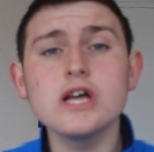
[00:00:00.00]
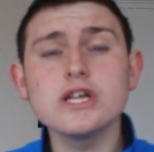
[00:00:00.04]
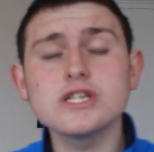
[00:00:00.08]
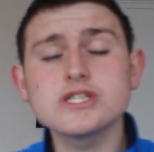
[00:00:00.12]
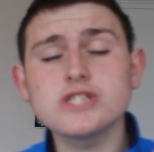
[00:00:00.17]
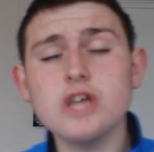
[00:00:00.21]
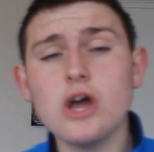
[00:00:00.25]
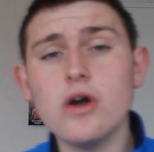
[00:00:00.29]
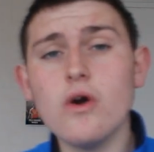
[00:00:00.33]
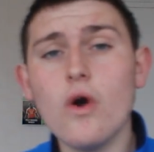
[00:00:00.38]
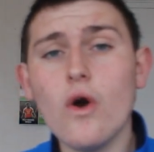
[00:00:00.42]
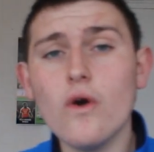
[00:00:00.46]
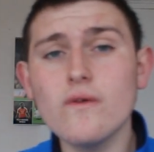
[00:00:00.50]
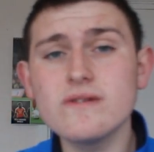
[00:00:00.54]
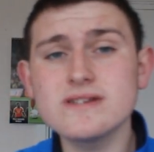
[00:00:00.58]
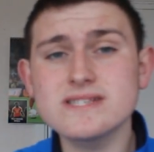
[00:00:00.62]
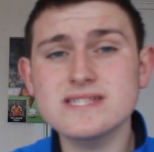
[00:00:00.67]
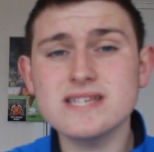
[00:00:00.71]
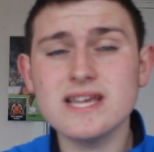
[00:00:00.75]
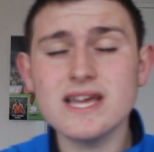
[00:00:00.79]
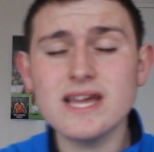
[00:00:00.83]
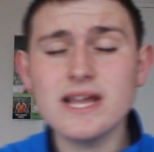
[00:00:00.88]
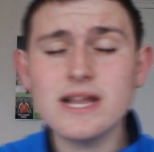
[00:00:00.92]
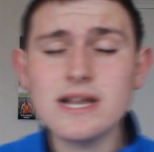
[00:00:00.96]
So,
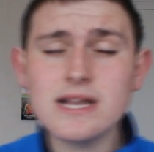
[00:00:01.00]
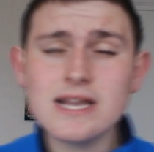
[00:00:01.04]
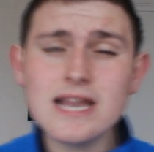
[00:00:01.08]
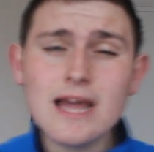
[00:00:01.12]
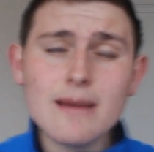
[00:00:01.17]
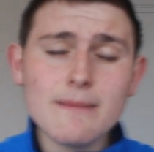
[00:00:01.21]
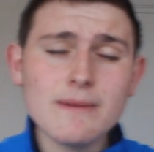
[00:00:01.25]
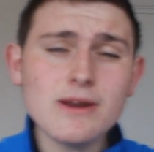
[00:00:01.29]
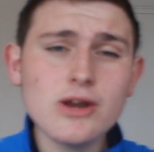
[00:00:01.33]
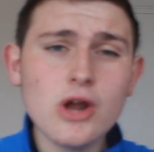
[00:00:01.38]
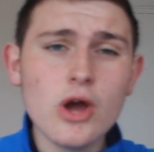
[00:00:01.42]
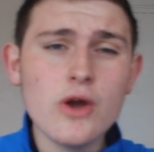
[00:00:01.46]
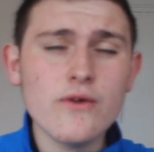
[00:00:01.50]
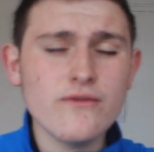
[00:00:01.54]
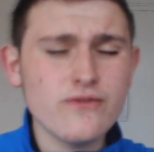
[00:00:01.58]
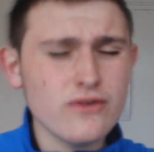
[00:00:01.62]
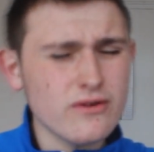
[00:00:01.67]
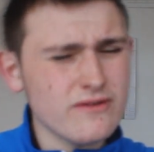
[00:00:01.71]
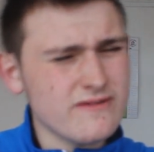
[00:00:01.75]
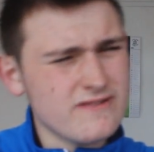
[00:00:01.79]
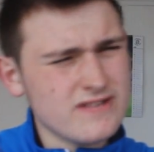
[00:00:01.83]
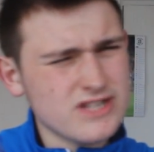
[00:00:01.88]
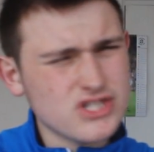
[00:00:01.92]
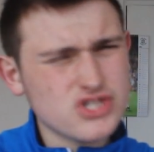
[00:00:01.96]
obviously, let me know if
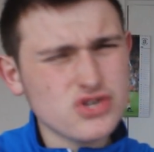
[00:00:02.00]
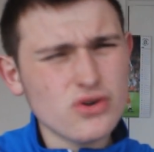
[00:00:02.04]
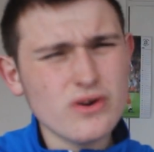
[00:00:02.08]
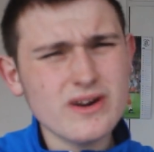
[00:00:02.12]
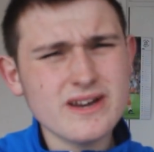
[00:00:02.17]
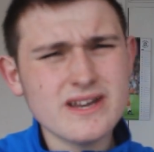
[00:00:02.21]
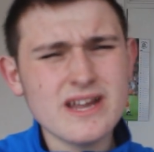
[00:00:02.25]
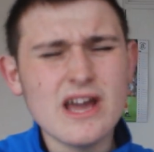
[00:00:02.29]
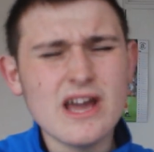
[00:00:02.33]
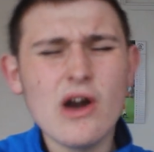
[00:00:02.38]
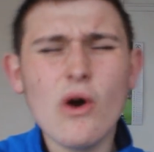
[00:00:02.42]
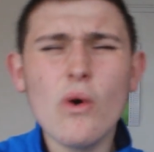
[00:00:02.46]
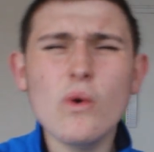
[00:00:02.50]
you enjoyed it.